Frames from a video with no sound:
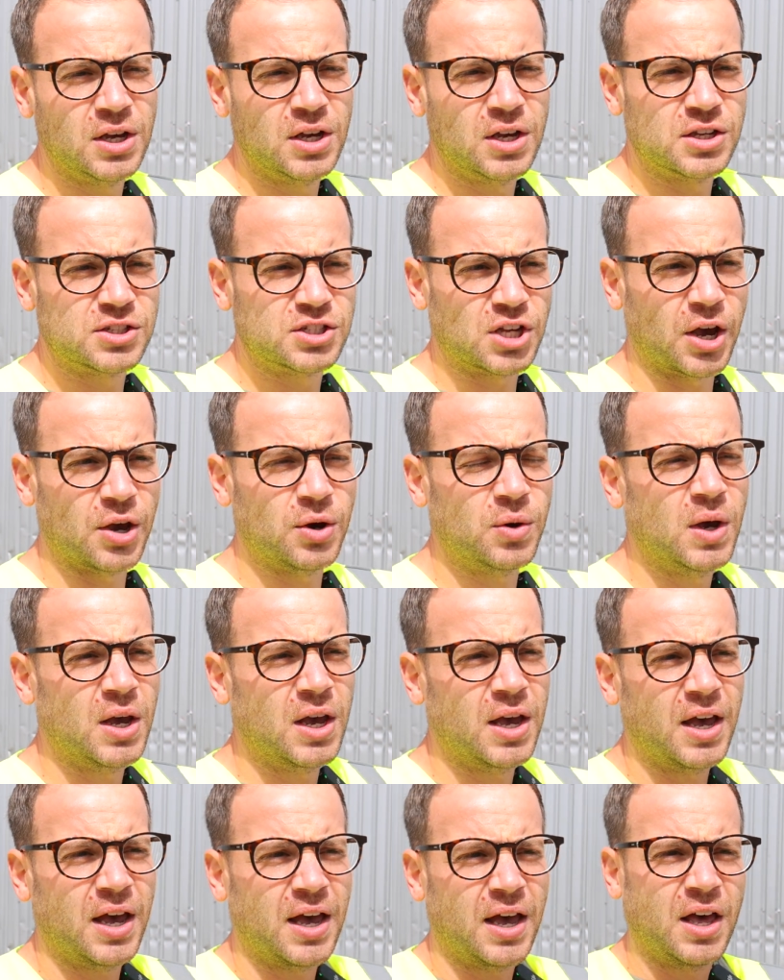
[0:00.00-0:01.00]
So
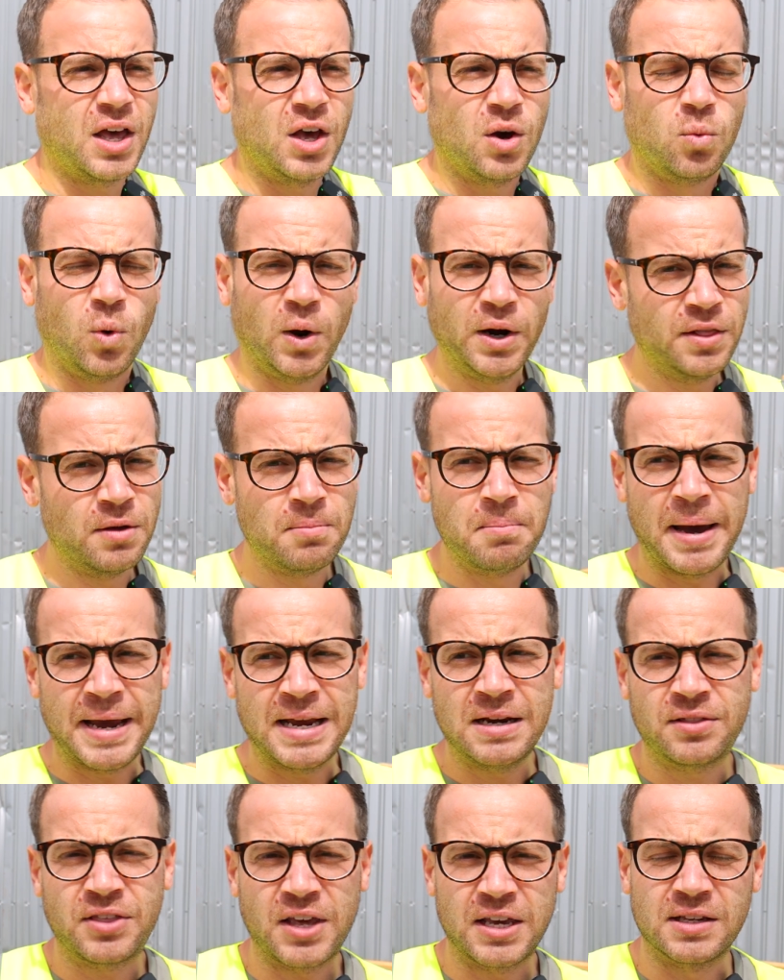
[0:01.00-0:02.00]
one of the
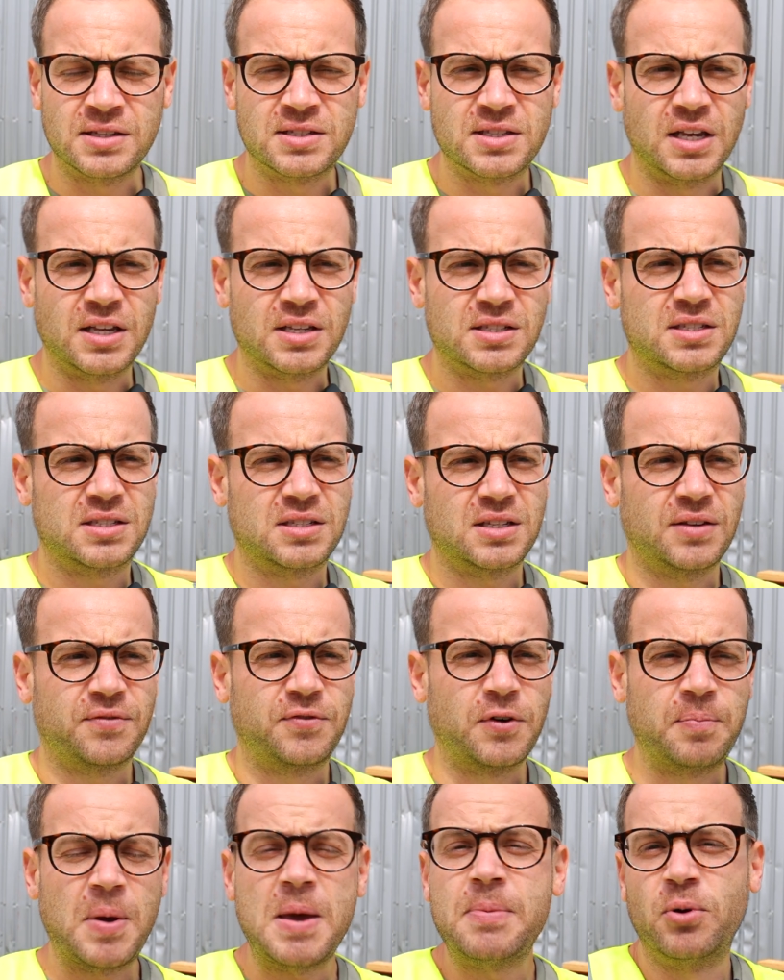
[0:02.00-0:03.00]
main things that's
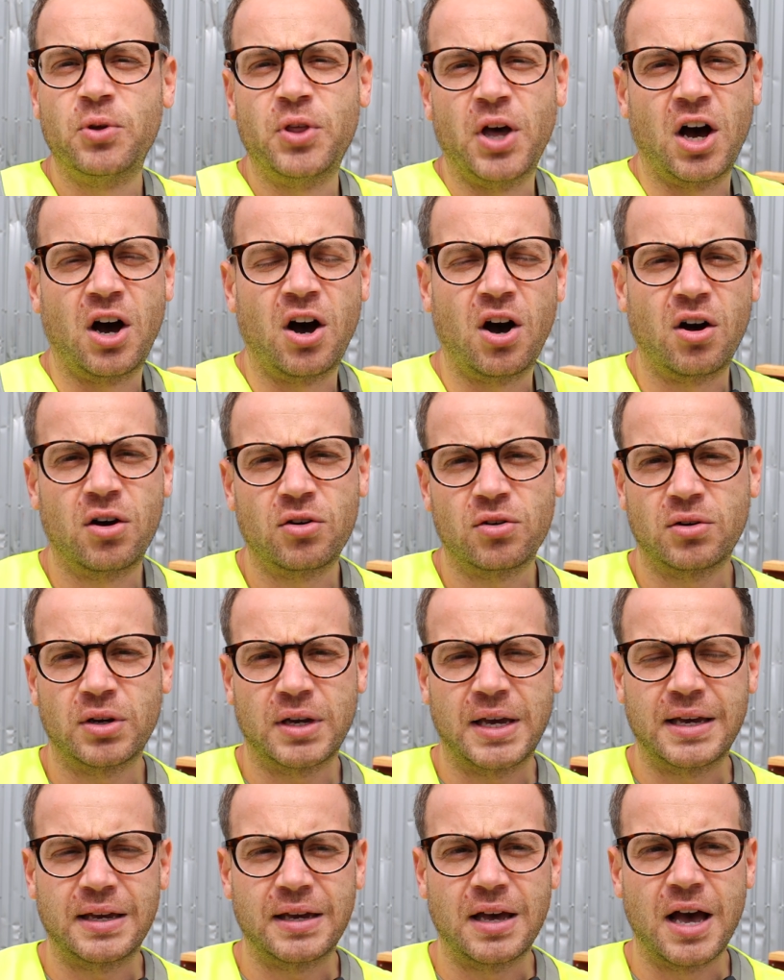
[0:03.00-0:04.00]
for people that are
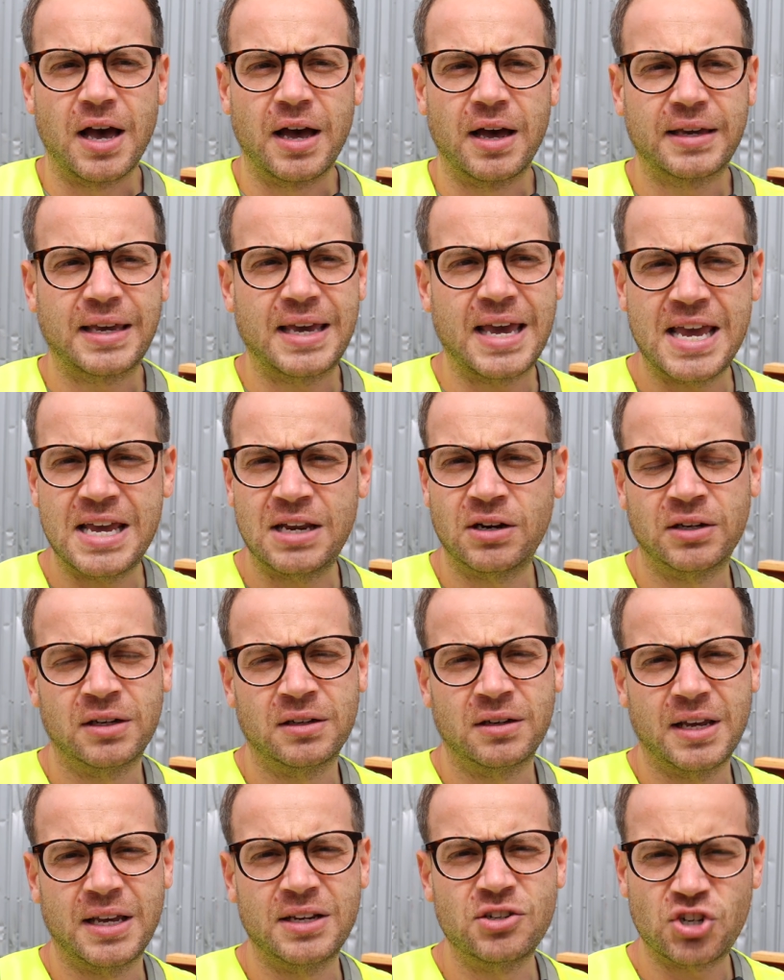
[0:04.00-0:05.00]
keen and
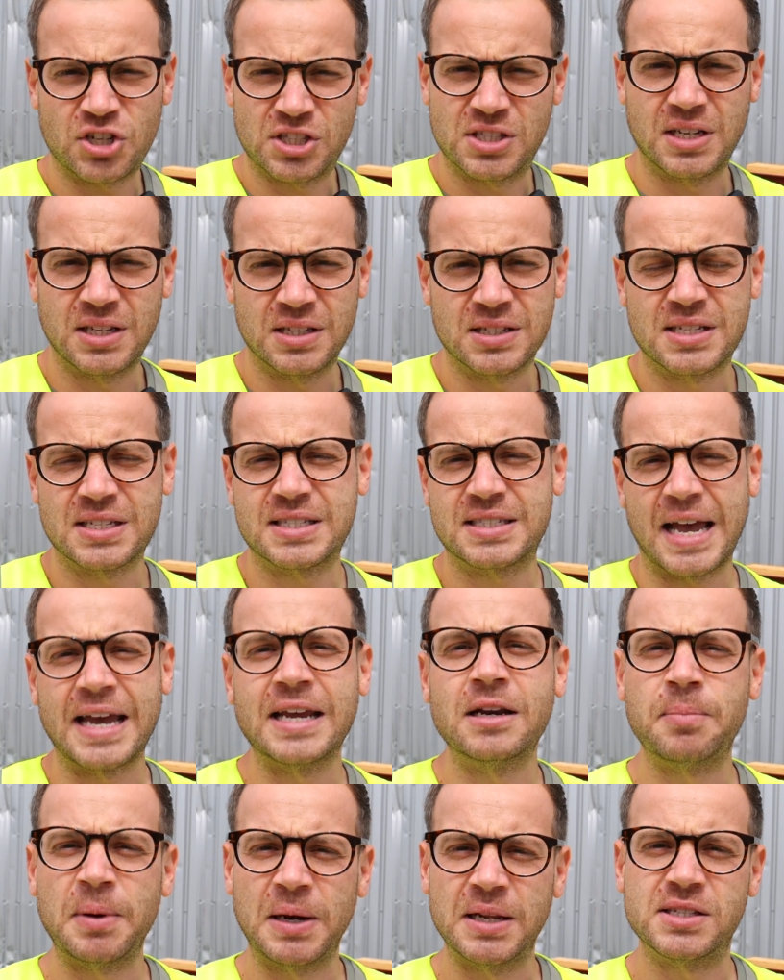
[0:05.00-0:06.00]
interested in
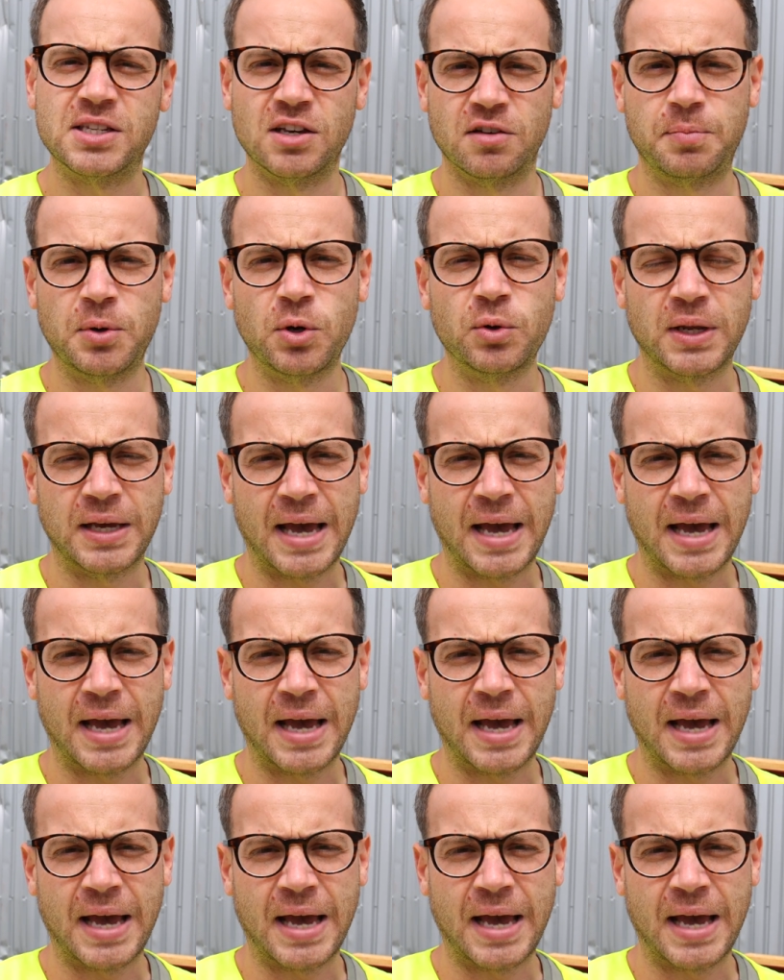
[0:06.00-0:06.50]
sustainability of building